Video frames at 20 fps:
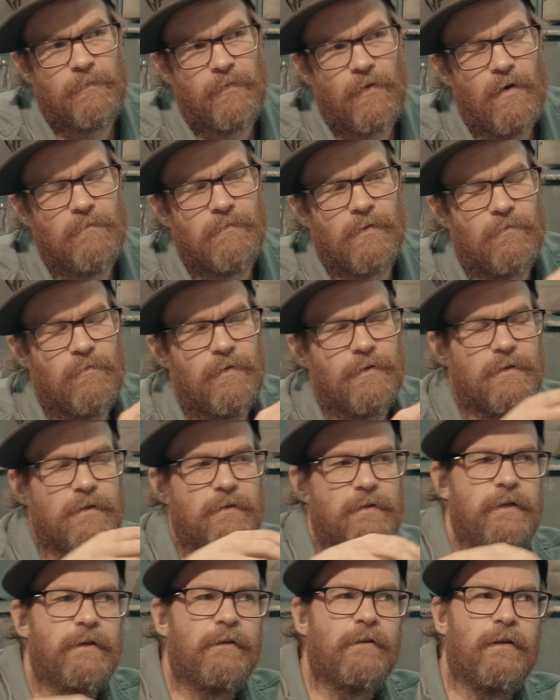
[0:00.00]
the problem with
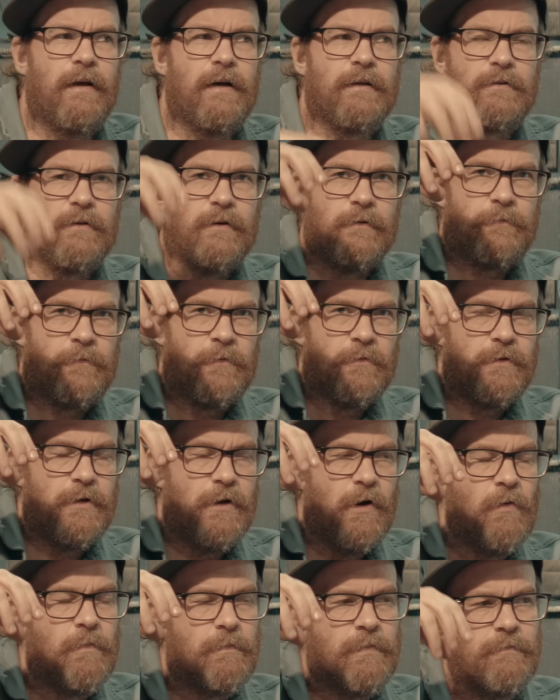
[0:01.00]
the needle at a
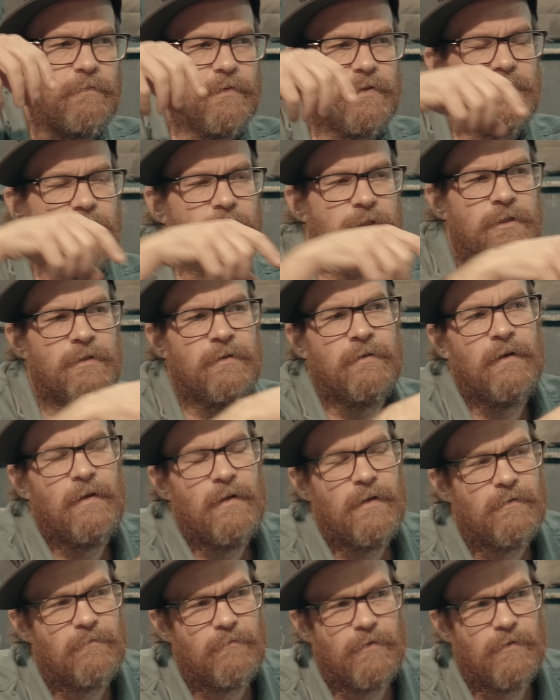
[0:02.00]
fully open position.